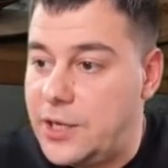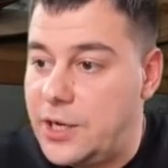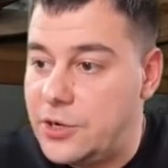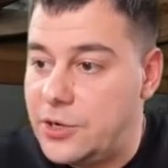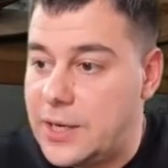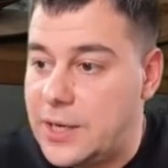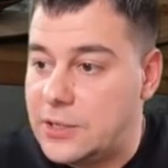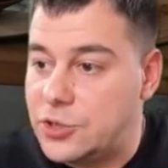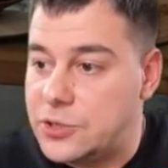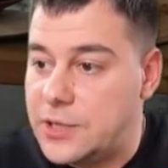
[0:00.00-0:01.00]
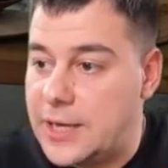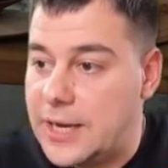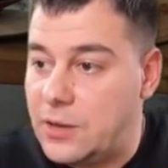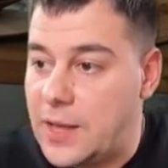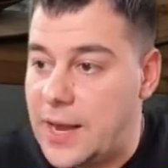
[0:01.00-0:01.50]
Here you can choose the
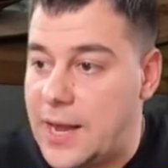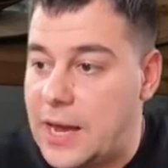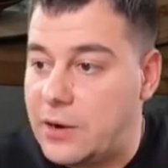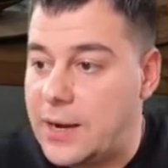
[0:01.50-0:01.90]
header layout.